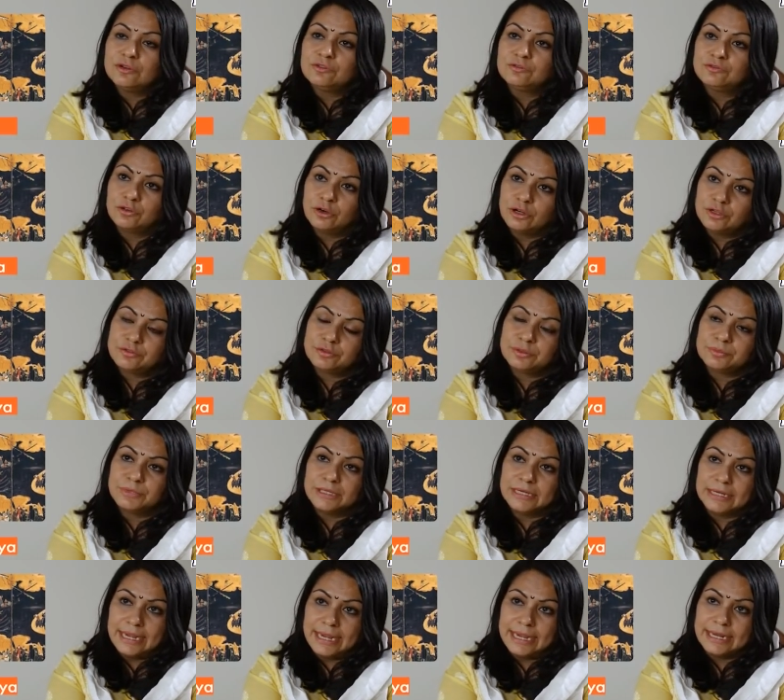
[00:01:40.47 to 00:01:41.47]
fought from
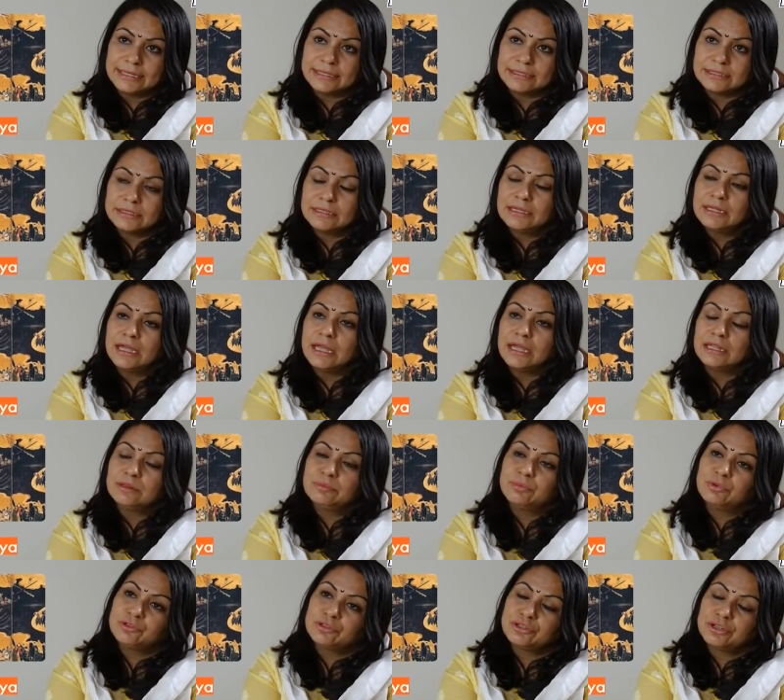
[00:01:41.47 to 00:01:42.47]
the land and
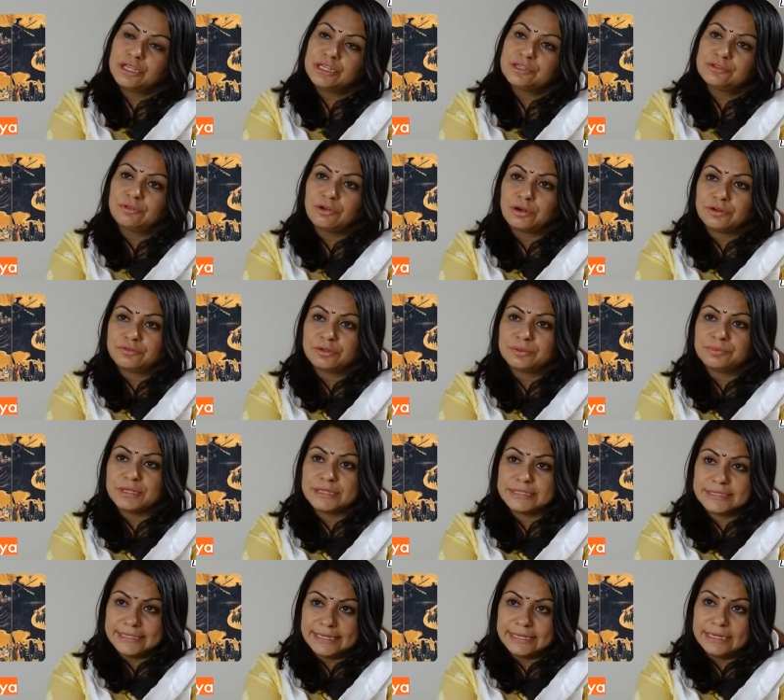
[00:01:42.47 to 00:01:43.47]
the Portuguese fought from
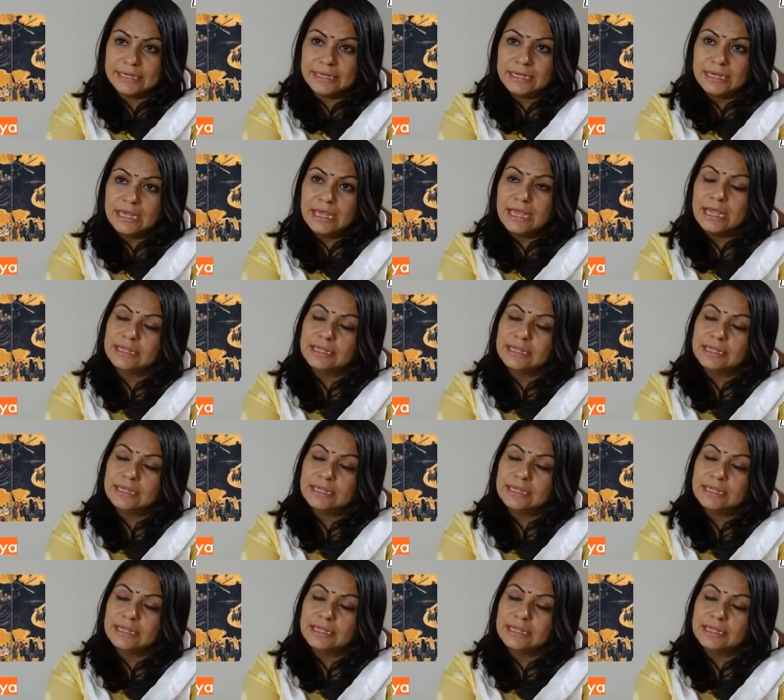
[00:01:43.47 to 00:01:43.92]
the sea